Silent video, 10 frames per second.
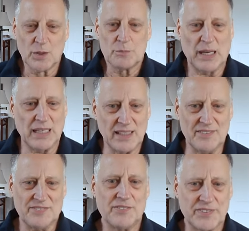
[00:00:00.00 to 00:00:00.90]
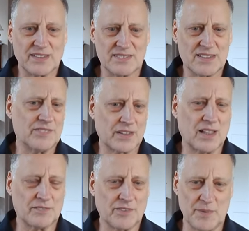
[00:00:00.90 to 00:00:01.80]
But if it feels
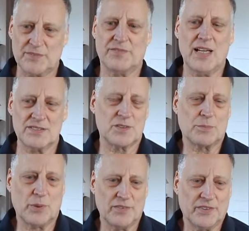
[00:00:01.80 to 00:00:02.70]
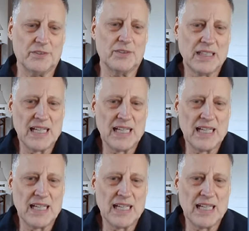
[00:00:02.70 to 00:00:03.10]
difficult from the advisor's point of view,